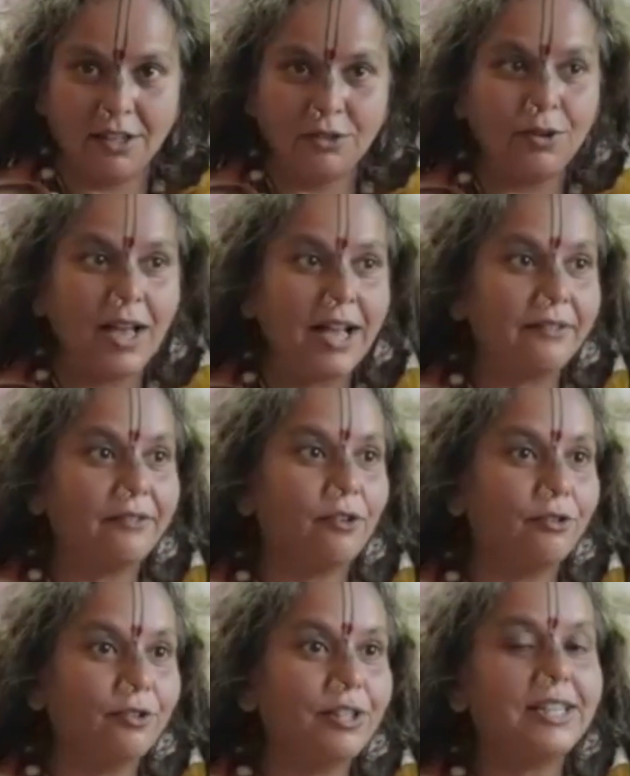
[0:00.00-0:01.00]
You have
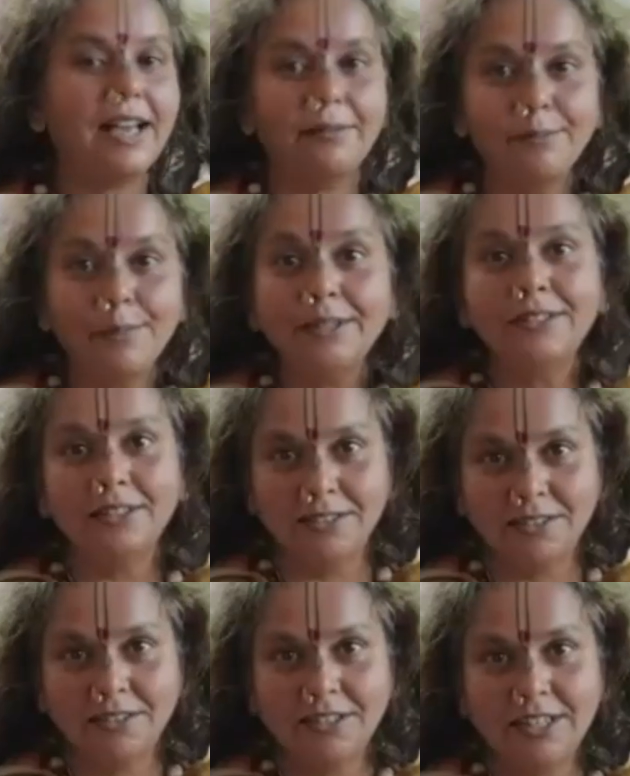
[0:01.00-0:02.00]
only
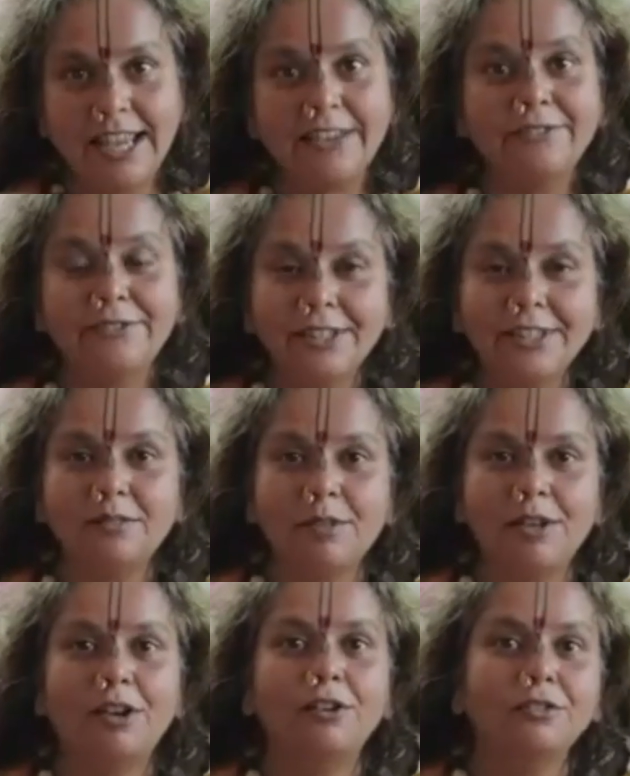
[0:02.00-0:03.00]
abundance. Everything
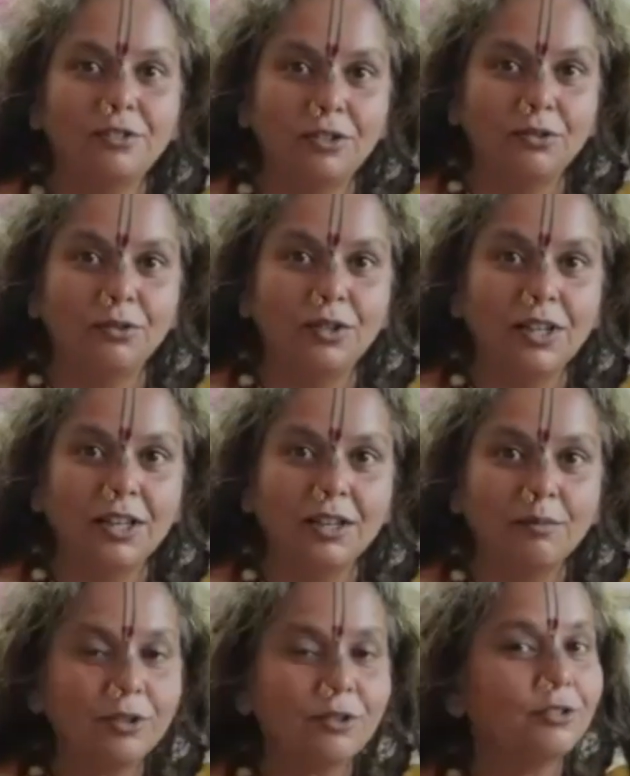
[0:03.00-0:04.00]
belongs to you
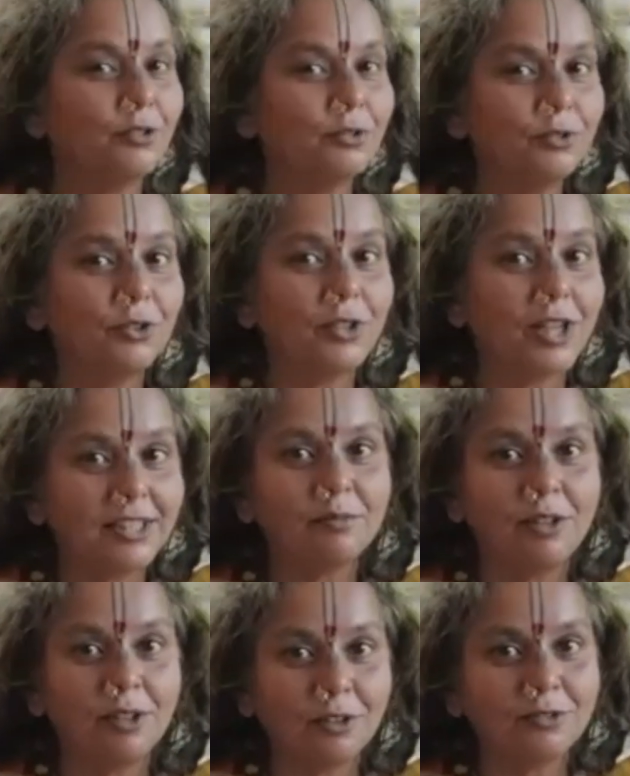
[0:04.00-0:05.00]
because you know nothing
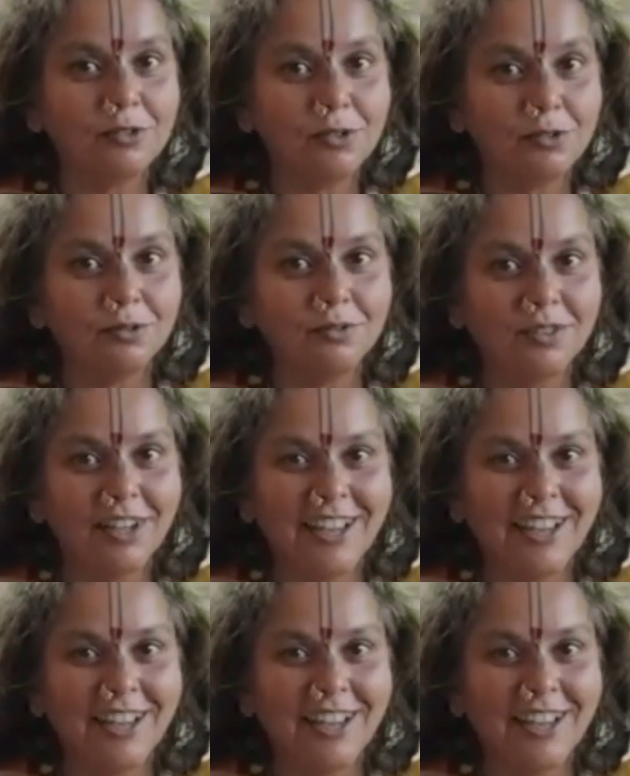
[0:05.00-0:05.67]
belongs to you.